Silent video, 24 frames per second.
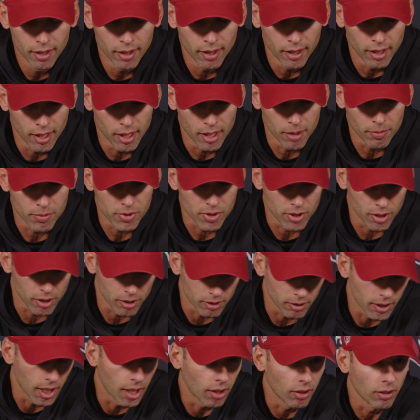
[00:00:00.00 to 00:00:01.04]
Um,
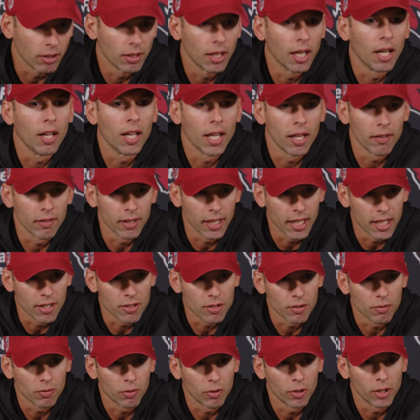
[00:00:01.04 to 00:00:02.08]
so I'll, I'll have an
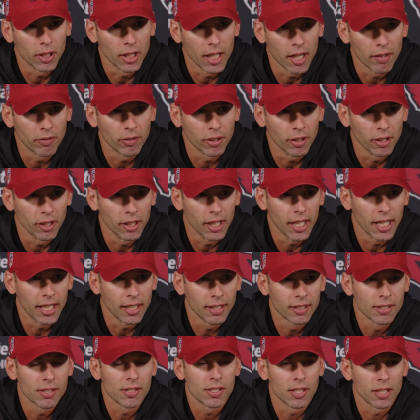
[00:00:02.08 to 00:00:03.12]
answer for you after today,
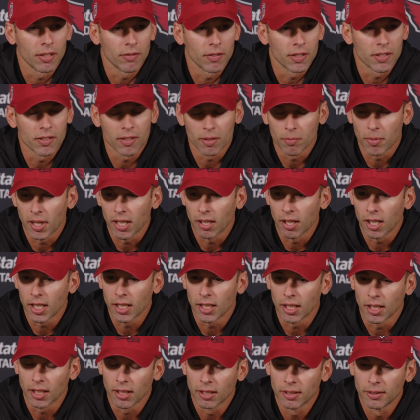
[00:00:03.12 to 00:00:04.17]
see if it's to my
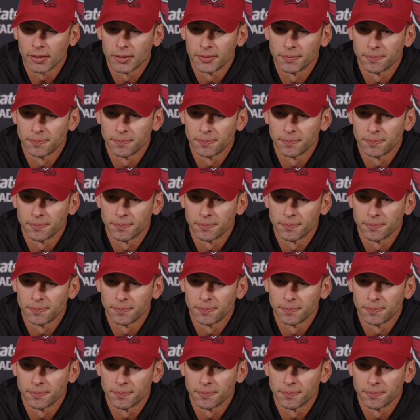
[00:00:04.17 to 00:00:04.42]
liking.